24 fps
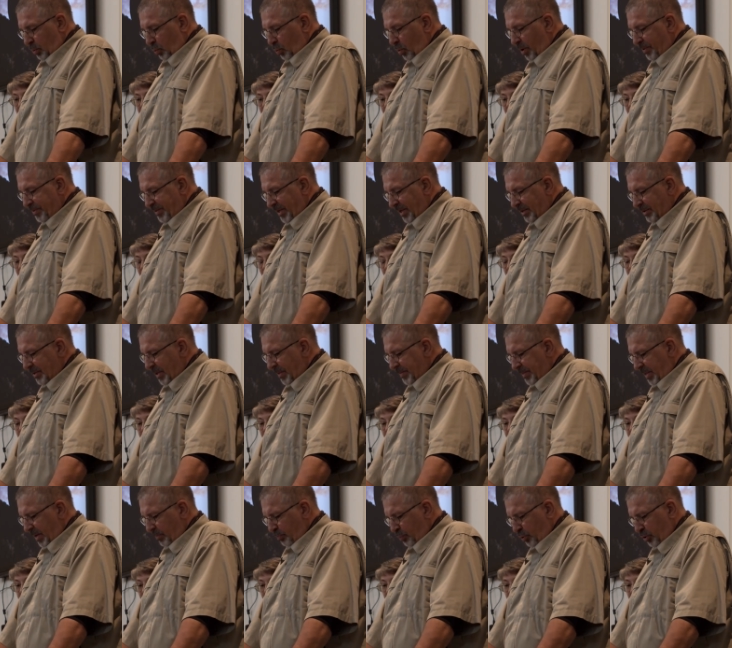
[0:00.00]
one thing
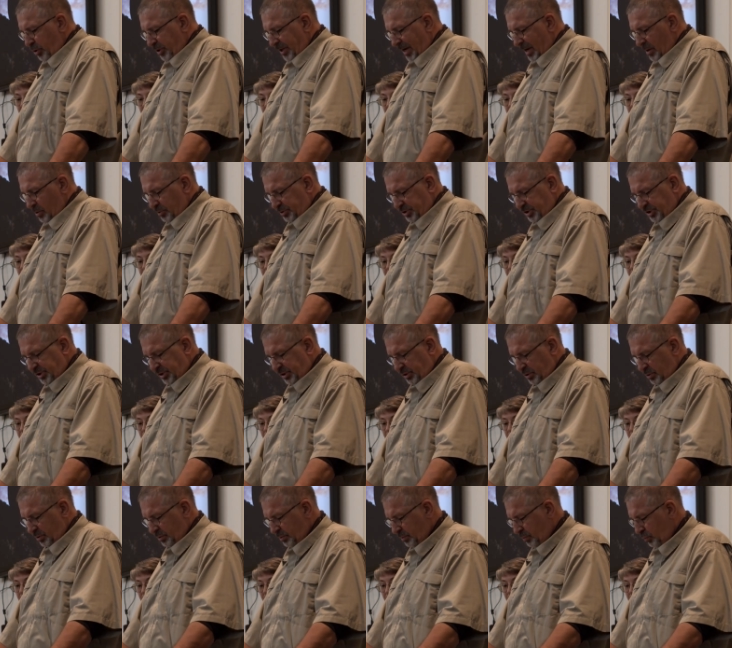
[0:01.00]
that they put out,
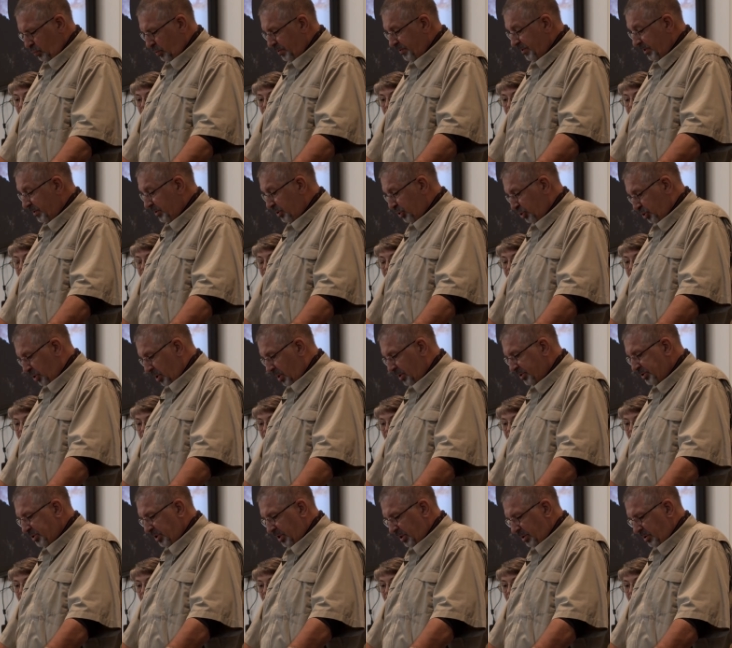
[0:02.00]
one thing that
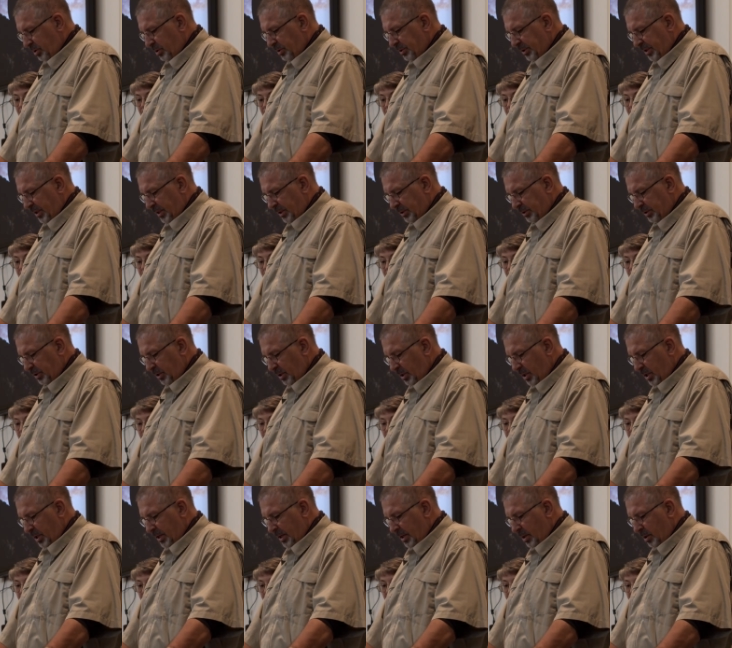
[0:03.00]
John said in,
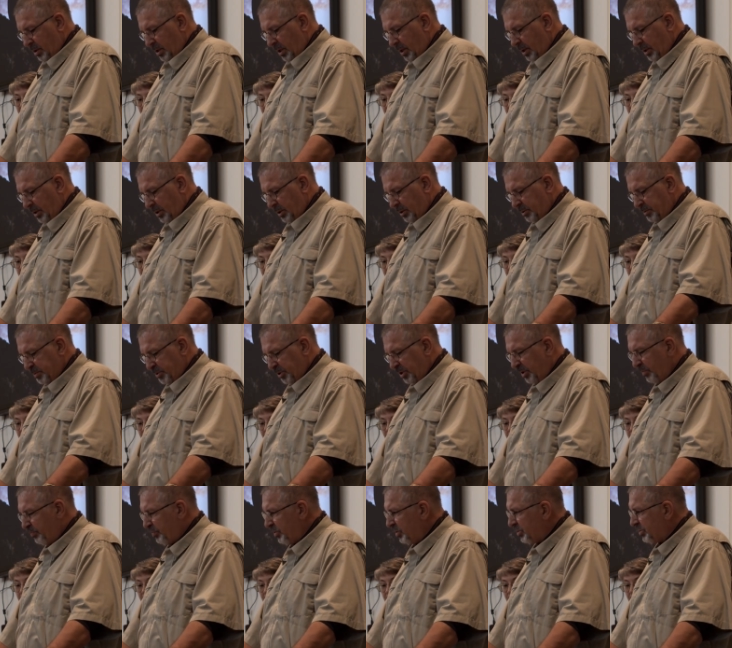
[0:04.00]
in, uh, in
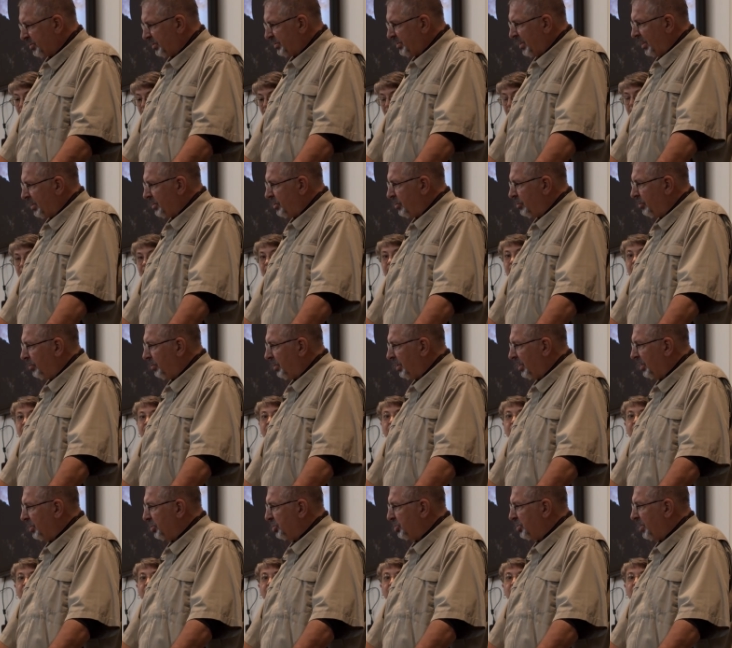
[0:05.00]
Philippians, they tell you,
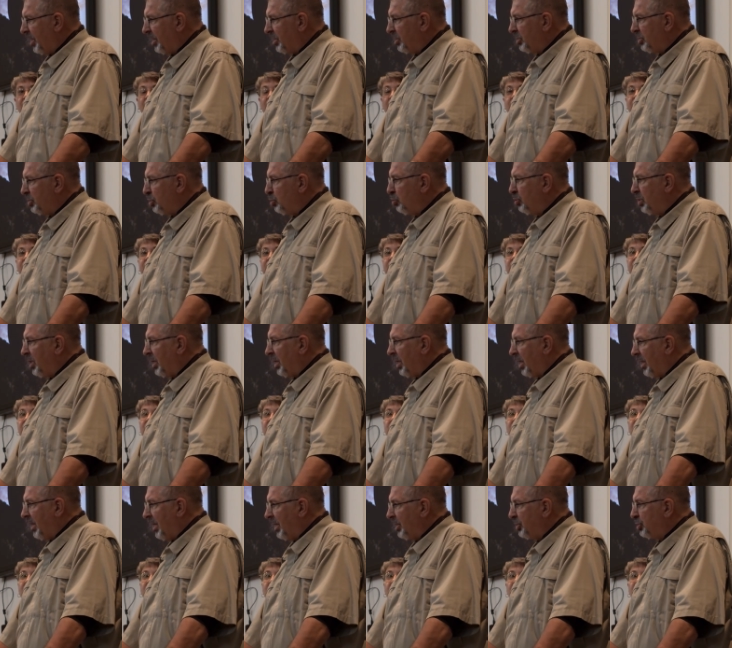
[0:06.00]
is that you
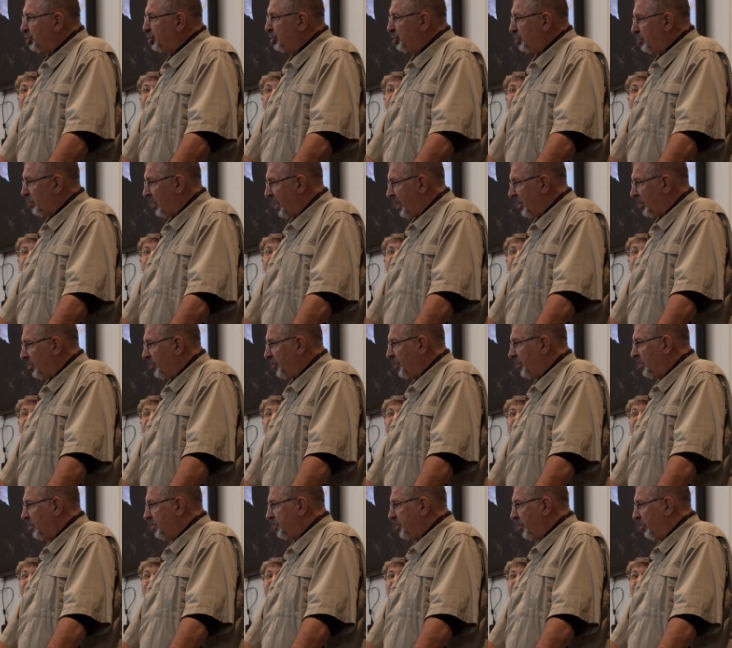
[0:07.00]
can get strength
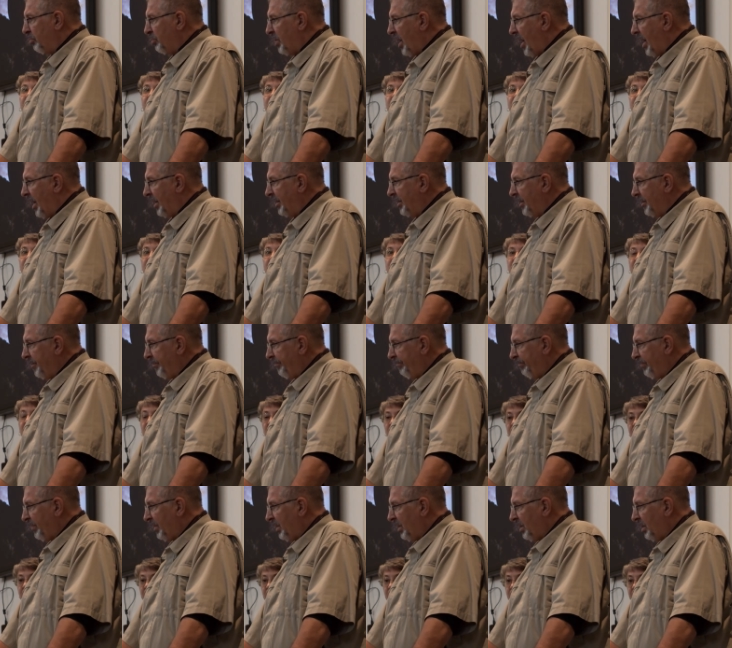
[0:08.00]
from God.
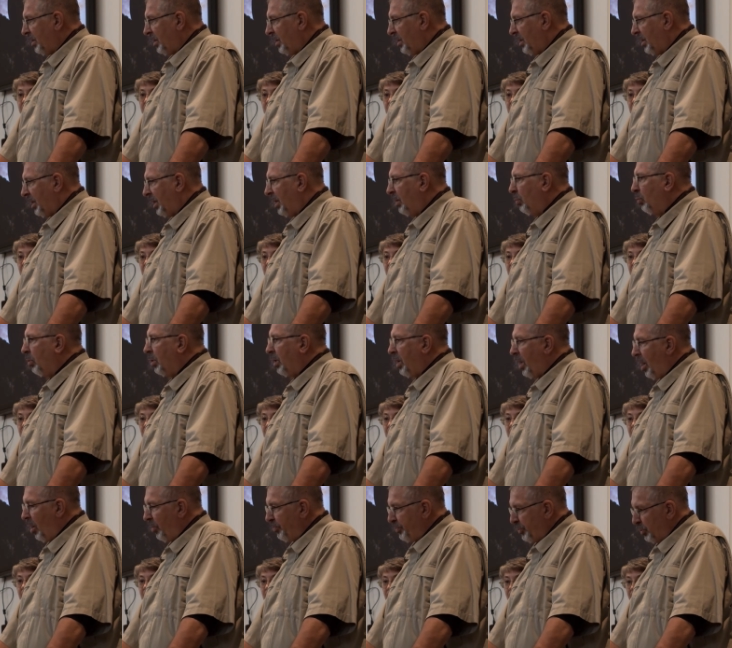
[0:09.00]
He will
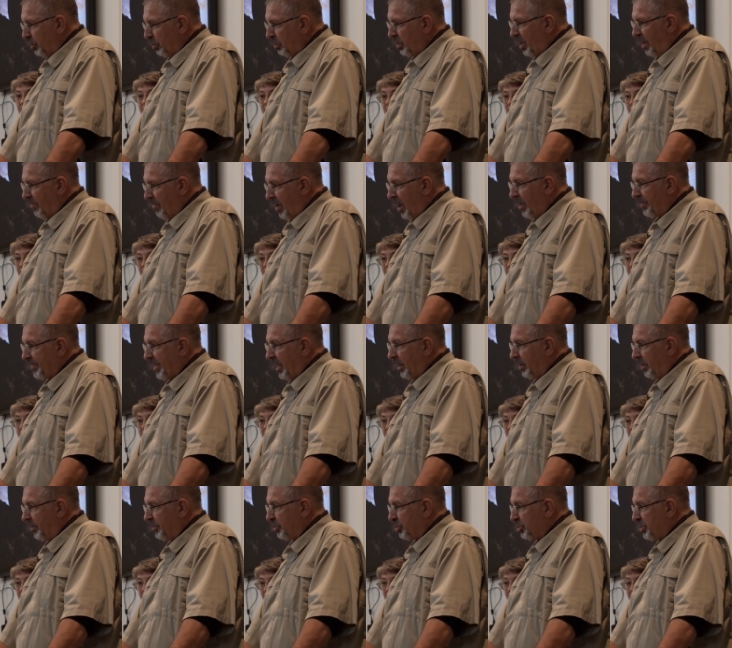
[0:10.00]
help you come out that
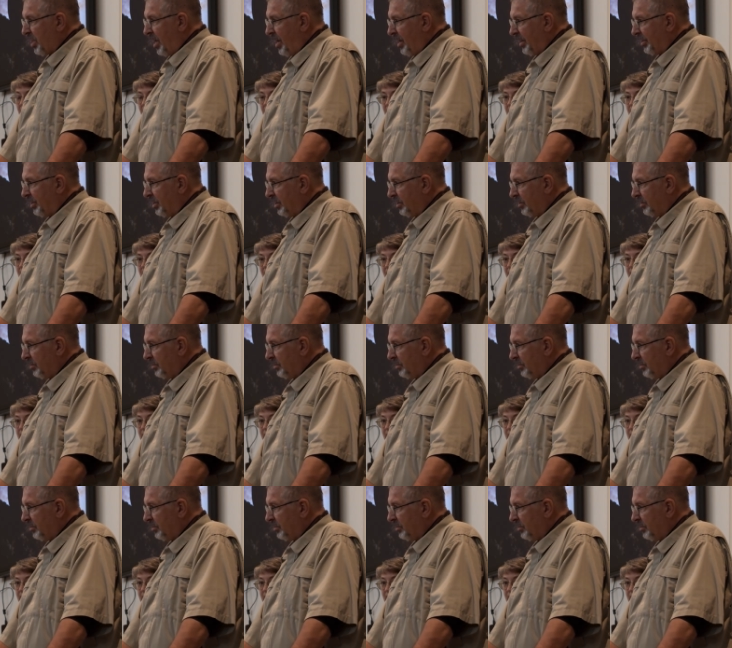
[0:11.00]
other side.